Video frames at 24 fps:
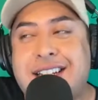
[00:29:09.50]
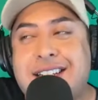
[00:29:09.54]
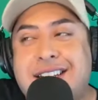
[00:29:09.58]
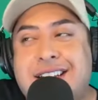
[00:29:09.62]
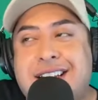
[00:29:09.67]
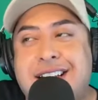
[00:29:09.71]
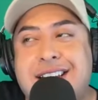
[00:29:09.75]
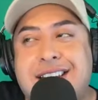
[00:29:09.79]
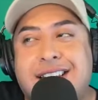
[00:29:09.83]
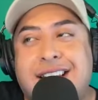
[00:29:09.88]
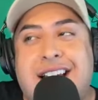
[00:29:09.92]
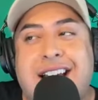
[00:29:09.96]

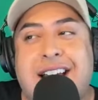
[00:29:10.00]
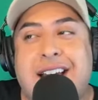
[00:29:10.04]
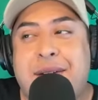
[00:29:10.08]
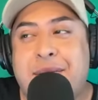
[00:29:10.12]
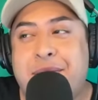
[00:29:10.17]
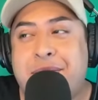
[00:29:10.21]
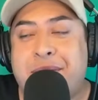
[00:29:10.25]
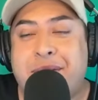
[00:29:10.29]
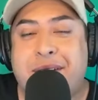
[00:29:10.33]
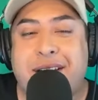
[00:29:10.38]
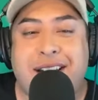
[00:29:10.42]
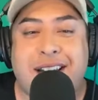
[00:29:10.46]
because
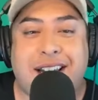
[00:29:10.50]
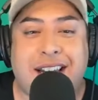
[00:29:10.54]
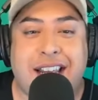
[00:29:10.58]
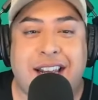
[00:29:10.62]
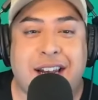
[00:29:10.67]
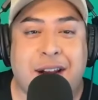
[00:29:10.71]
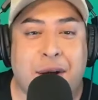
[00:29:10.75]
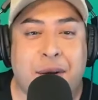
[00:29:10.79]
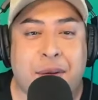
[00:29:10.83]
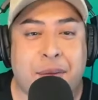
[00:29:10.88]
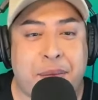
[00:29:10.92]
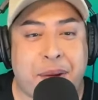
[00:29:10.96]
I'm you
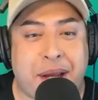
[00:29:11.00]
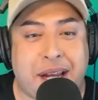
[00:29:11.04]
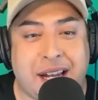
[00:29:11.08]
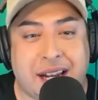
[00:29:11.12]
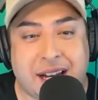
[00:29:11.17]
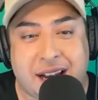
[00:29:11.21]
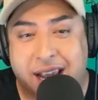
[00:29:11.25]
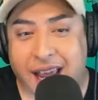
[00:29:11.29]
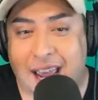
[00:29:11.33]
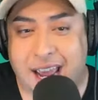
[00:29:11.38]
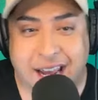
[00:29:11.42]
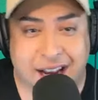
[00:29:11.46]
know
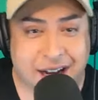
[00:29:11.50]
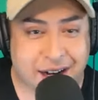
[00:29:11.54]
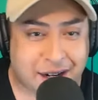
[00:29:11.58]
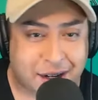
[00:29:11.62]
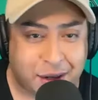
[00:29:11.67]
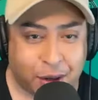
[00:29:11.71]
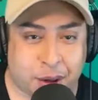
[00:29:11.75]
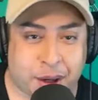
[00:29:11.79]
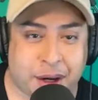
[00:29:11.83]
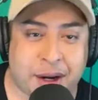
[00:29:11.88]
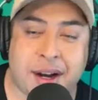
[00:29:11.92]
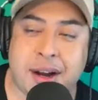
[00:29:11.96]
being a
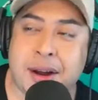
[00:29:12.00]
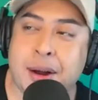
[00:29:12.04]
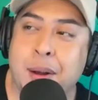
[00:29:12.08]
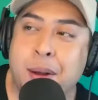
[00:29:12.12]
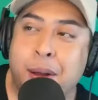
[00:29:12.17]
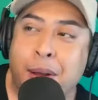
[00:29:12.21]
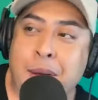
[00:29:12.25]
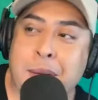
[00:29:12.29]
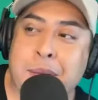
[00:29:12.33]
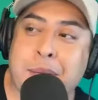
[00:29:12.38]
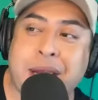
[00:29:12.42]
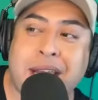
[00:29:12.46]
hater or
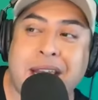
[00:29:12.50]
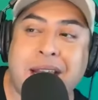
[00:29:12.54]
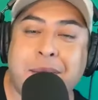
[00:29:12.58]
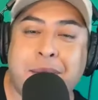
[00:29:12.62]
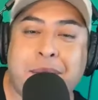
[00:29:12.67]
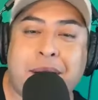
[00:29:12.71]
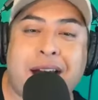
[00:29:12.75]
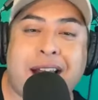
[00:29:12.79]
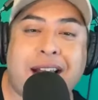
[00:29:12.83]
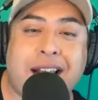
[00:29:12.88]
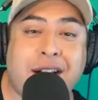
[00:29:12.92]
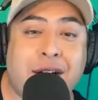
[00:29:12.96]
being
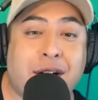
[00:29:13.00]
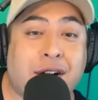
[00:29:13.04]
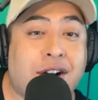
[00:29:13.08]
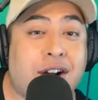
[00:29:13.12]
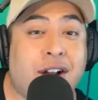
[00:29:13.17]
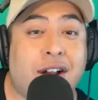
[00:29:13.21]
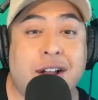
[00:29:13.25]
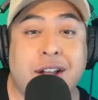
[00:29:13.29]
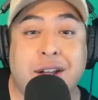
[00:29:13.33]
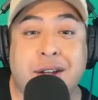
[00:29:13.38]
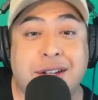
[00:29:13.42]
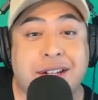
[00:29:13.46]
petty or
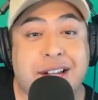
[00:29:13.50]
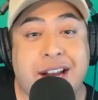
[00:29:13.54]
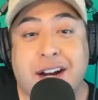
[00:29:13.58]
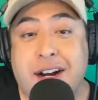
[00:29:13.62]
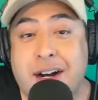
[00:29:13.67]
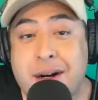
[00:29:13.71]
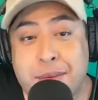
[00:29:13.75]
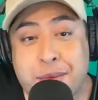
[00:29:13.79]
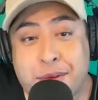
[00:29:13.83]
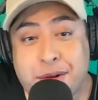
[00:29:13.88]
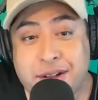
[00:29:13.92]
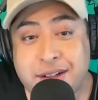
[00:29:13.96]
calling you
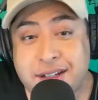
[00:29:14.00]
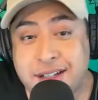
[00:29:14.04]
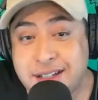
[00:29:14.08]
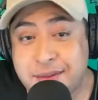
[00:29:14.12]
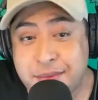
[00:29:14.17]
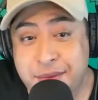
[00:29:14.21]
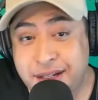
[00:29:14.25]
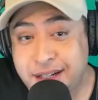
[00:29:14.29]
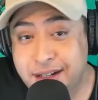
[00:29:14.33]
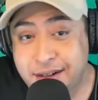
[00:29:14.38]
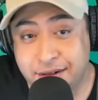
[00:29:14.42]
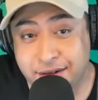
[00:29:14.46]
terrible
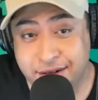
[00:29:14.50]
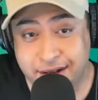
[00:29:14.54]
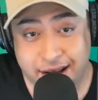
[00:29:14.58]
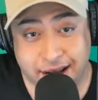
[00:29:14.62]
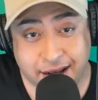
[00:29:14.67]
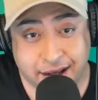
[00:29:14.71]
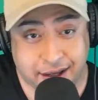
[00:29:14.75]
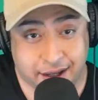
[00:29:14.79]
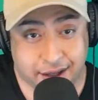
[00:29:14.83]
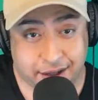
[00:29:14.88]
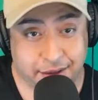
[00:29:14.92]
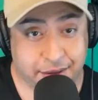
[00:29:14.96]
doesn't mean I don't like you.